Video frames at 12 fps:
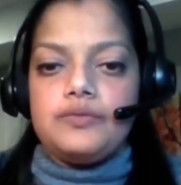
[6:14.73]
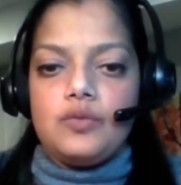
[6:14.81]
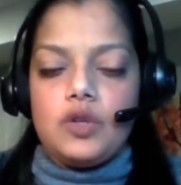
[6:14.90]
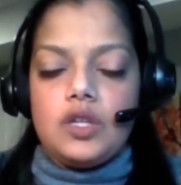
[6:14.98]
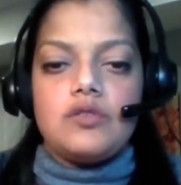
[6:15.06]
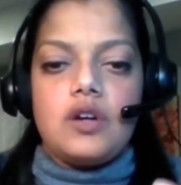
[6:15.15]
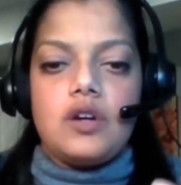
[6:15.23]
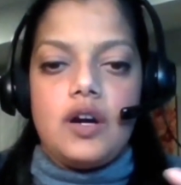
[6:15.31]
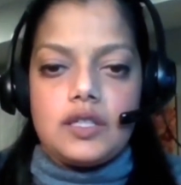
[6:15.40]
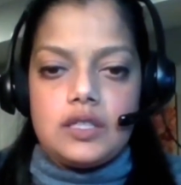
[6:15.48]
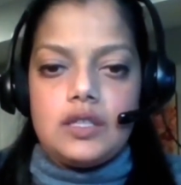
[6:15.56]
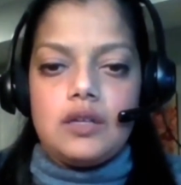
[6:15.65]
when you
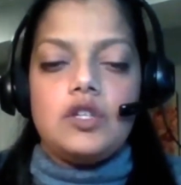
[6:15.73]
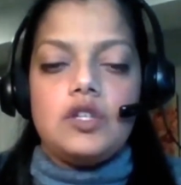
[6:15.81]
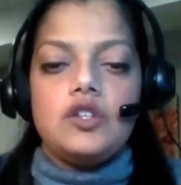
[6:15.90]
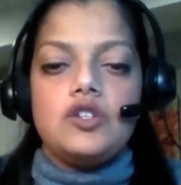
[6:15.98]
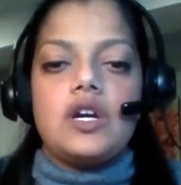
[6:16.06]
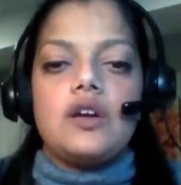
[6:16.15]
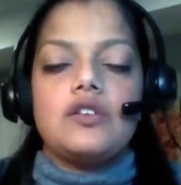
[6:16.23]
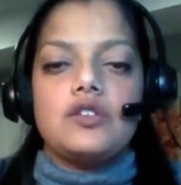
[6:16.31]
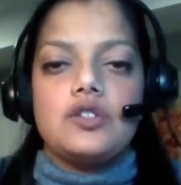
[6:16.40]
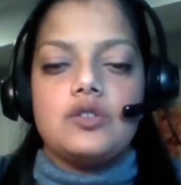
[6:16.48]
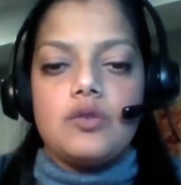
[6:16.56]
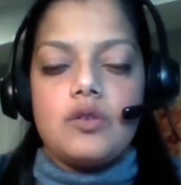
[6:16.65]
talk to them and you share your
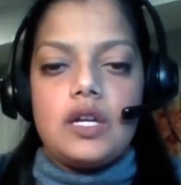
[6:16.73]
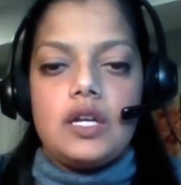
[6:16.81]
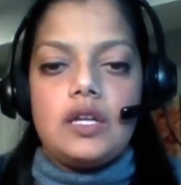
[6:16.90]
story,